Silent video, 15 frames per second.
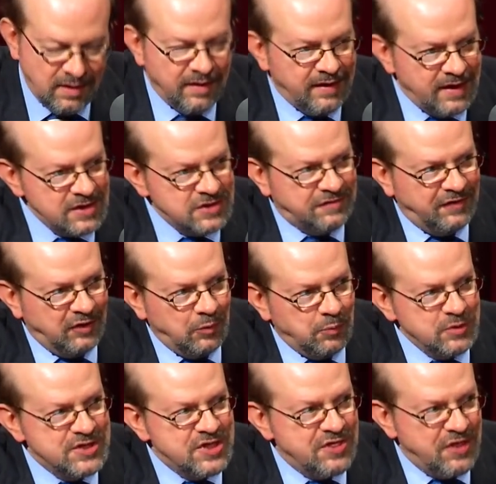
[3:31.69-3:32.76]
The next film
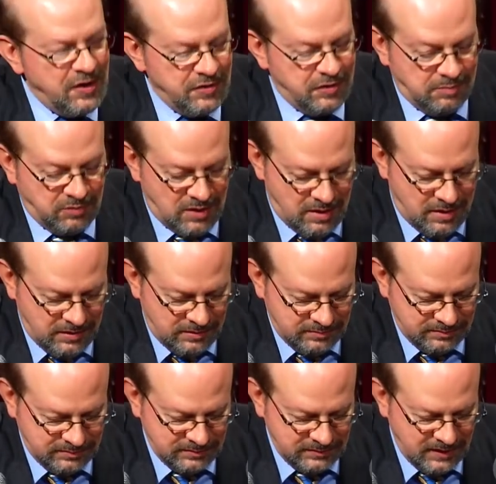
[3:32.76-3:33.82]
was Thunderball,
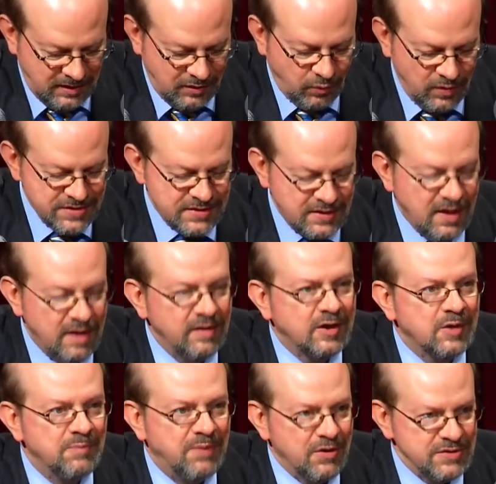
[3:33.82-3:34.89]
and once again, the
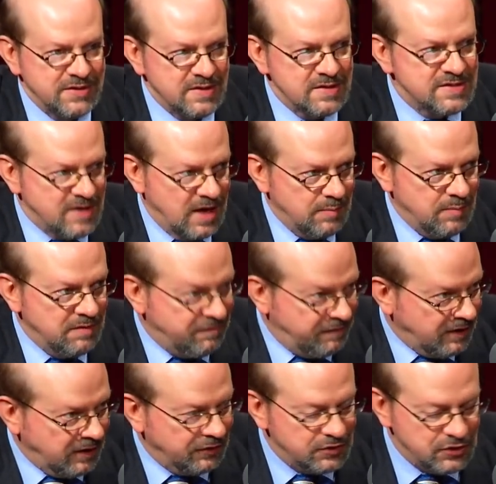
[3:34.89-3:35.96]
composing assignment
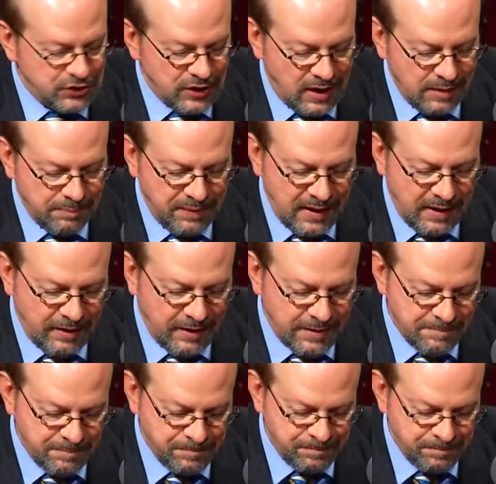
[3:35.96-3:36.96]
fell to John Barry.